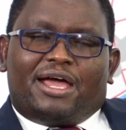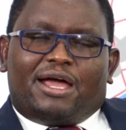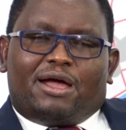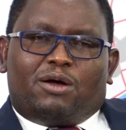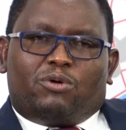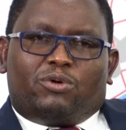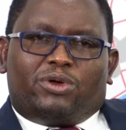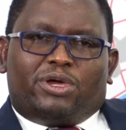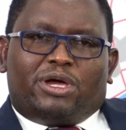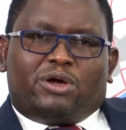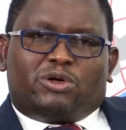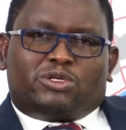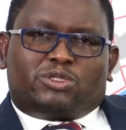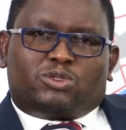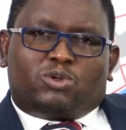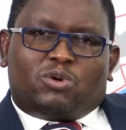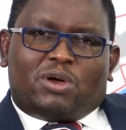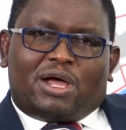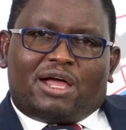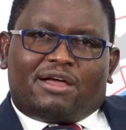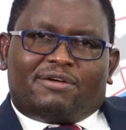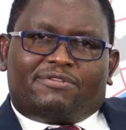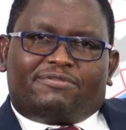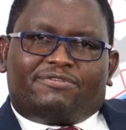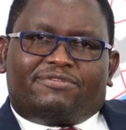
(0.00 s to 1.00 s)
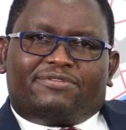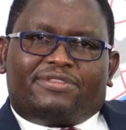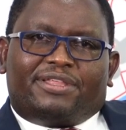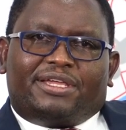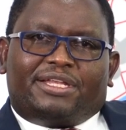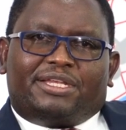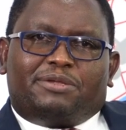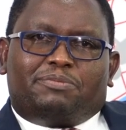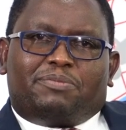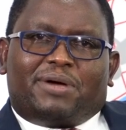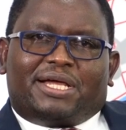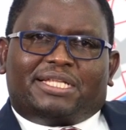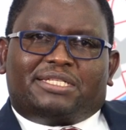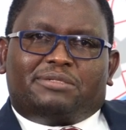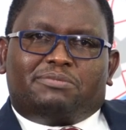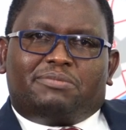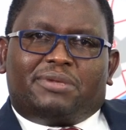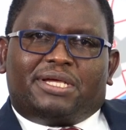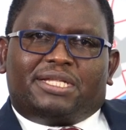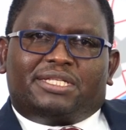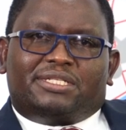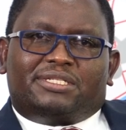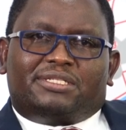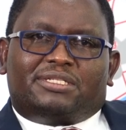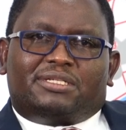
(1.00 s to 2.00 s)
We also have the
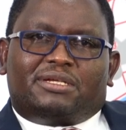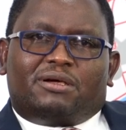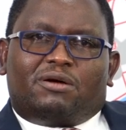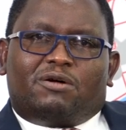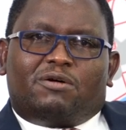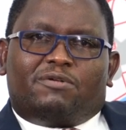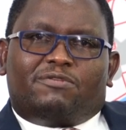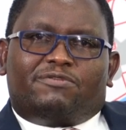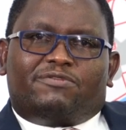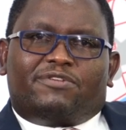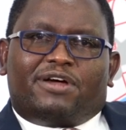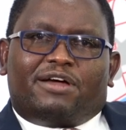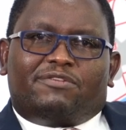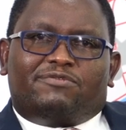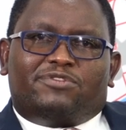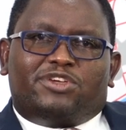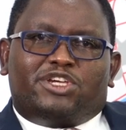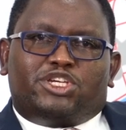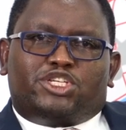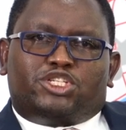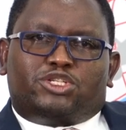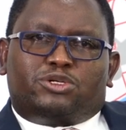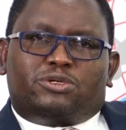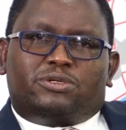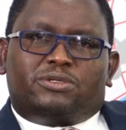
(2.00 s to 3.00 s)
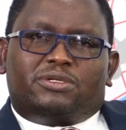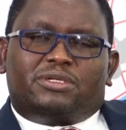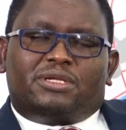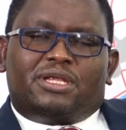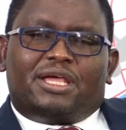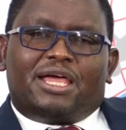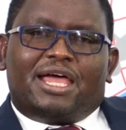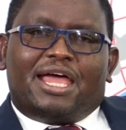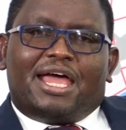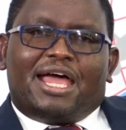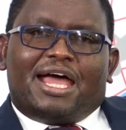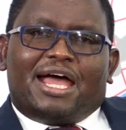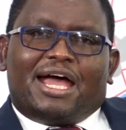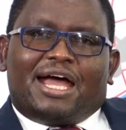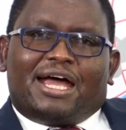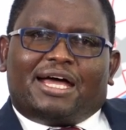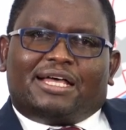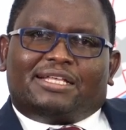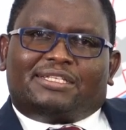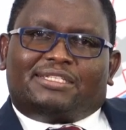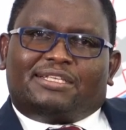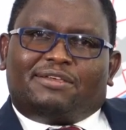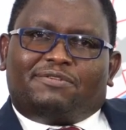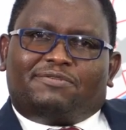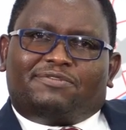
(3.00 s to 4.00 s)
Department of Aviation
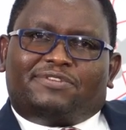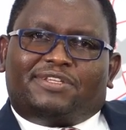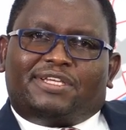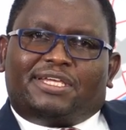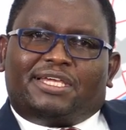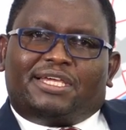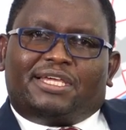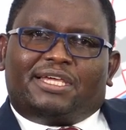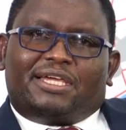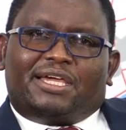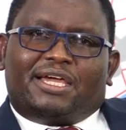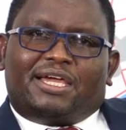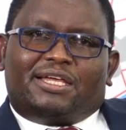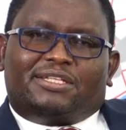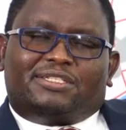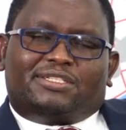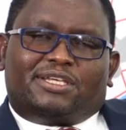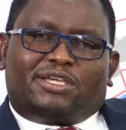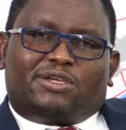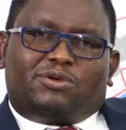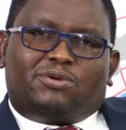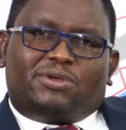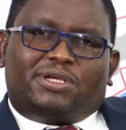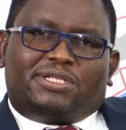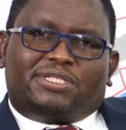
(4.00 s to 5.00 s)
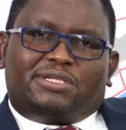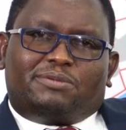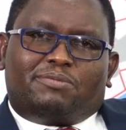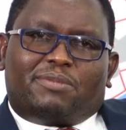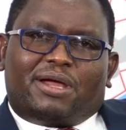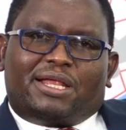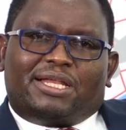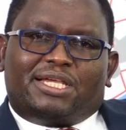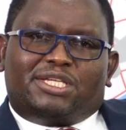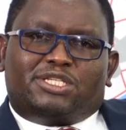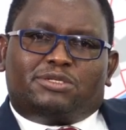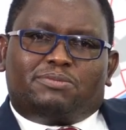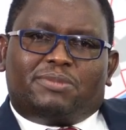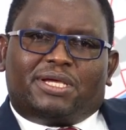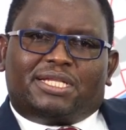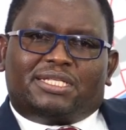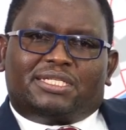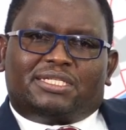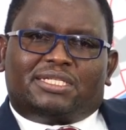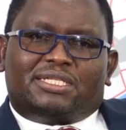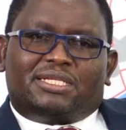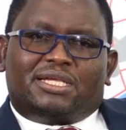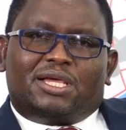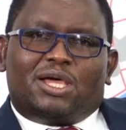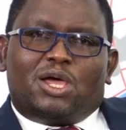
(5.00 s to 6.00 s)
Safety and Security
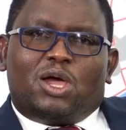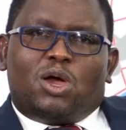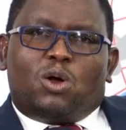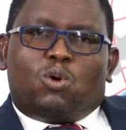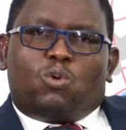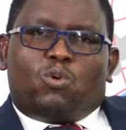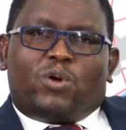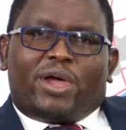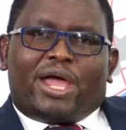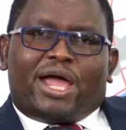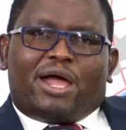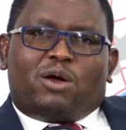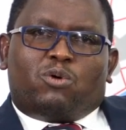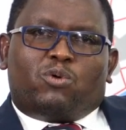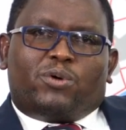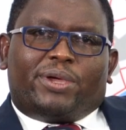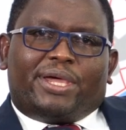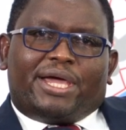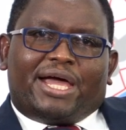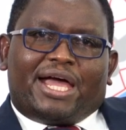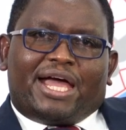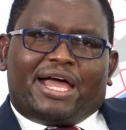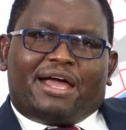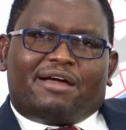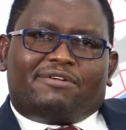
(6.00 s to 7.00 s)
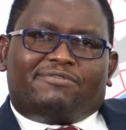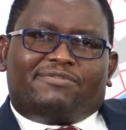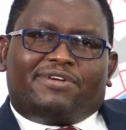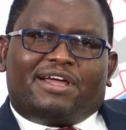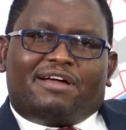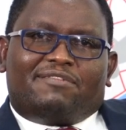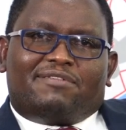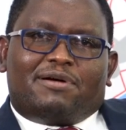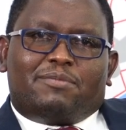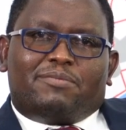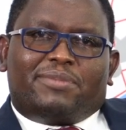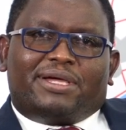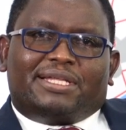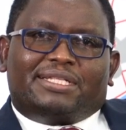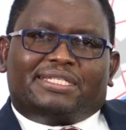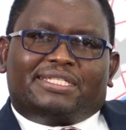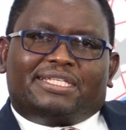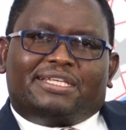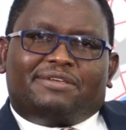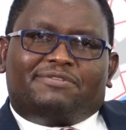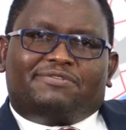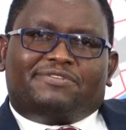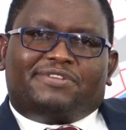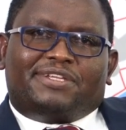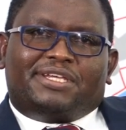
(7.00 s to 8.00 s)
Management, where we have government
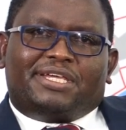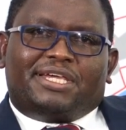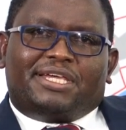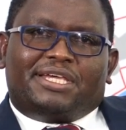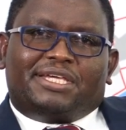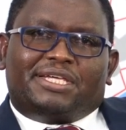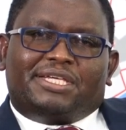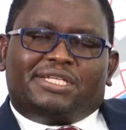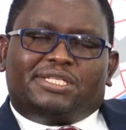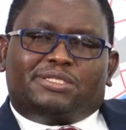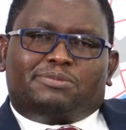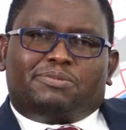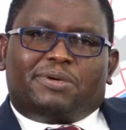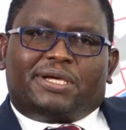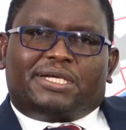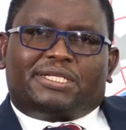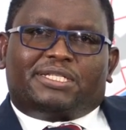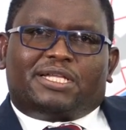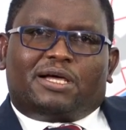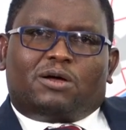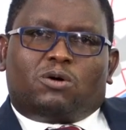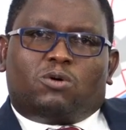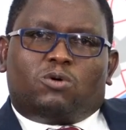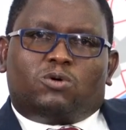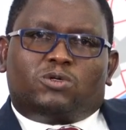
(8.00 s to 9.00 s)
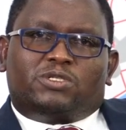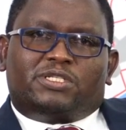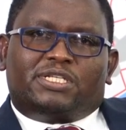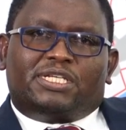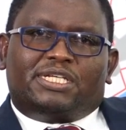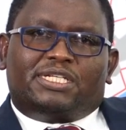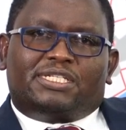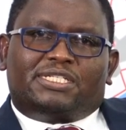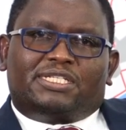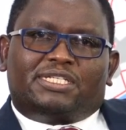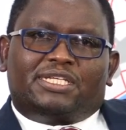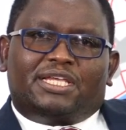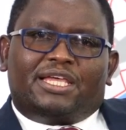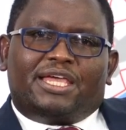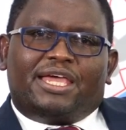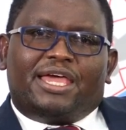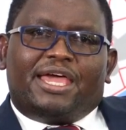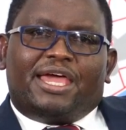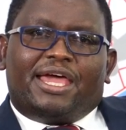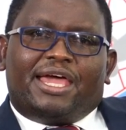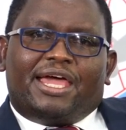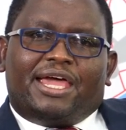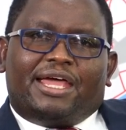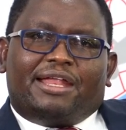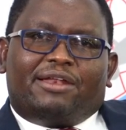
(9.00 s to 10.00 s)
safety inspector courses,
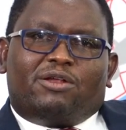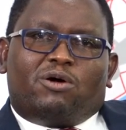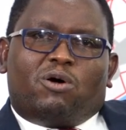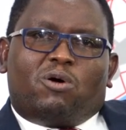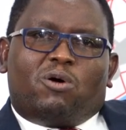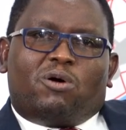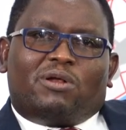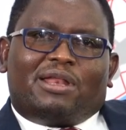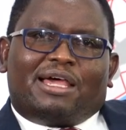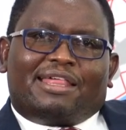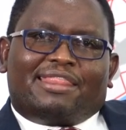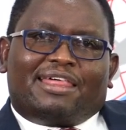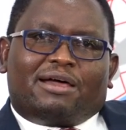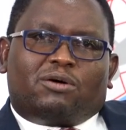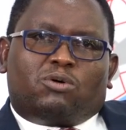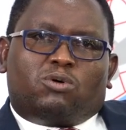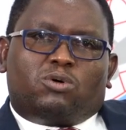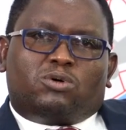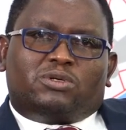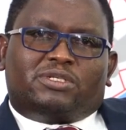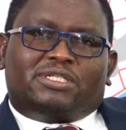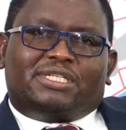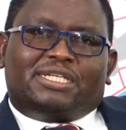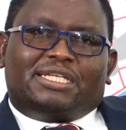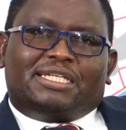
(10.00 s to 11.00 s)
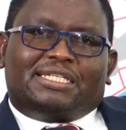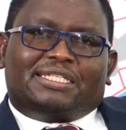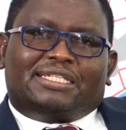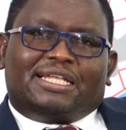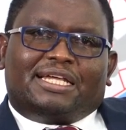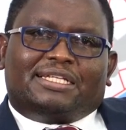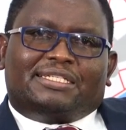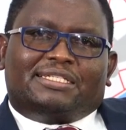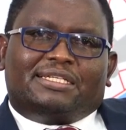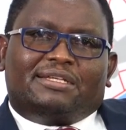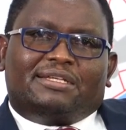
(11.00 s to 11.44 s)
and all other courses that